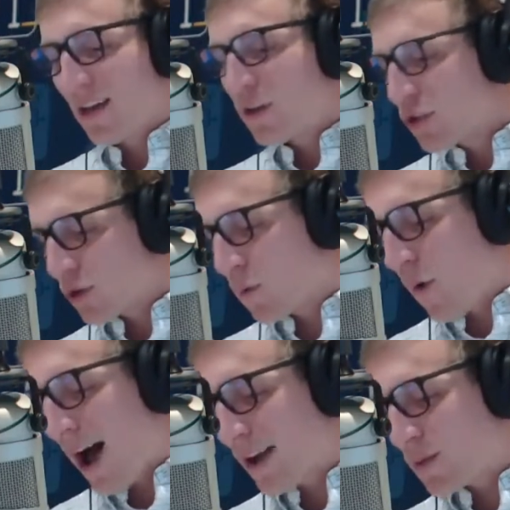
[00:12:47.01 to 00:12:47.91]
should
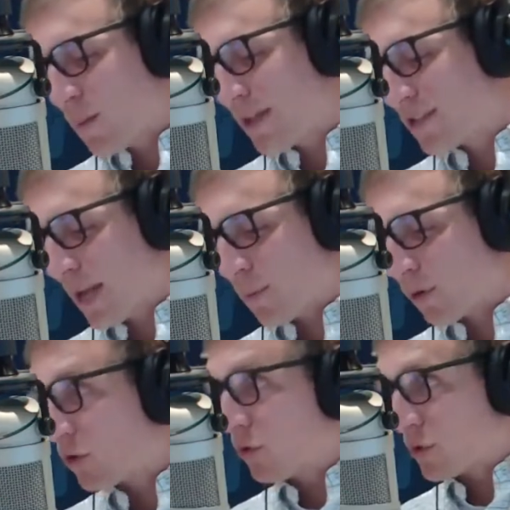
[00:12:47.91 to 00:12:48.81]
watch, Penn State,
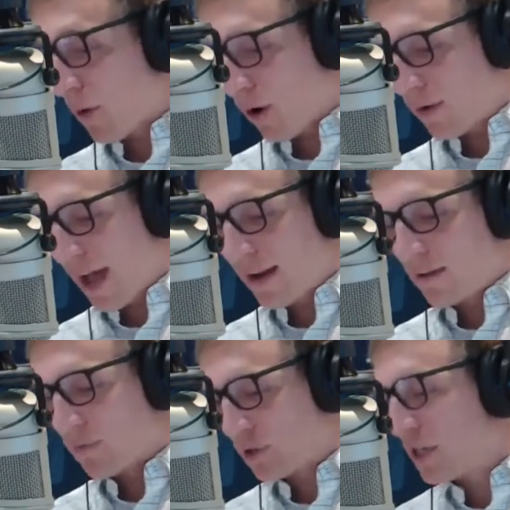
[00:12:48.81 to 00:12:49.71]
Purdue tomorrow night,
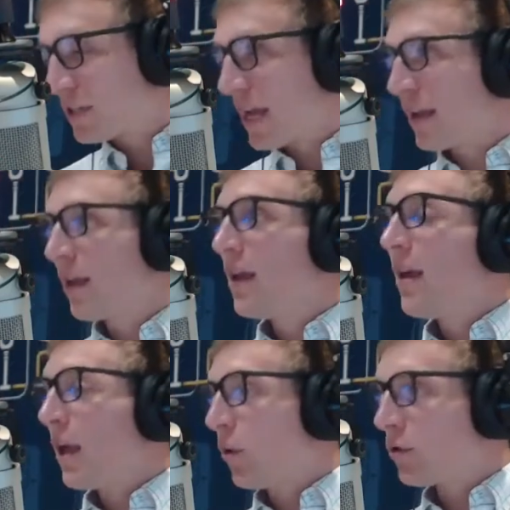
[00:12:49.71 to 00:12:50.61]
Virginia Tech,
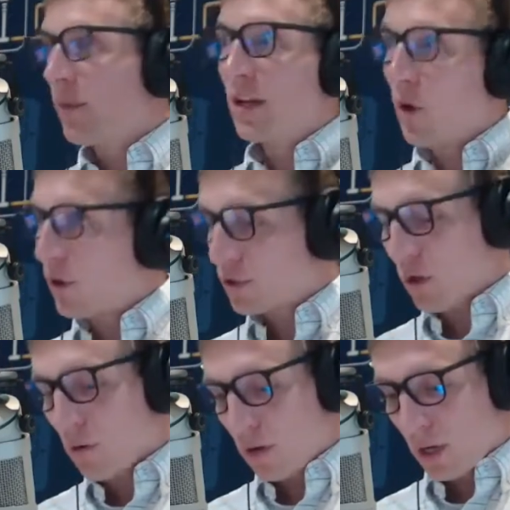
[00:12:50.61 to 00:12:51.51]
and Old Dominion
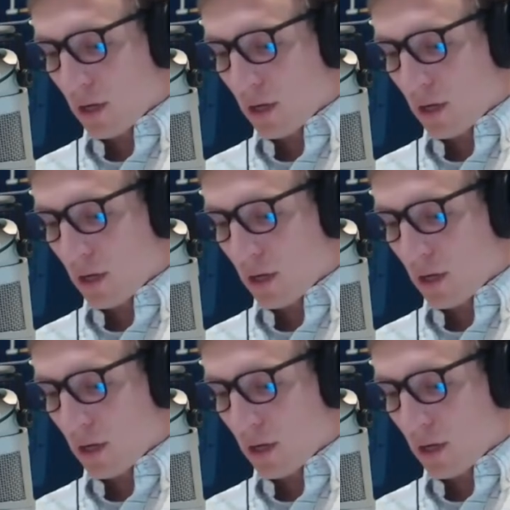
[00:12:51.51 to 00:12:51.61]
also,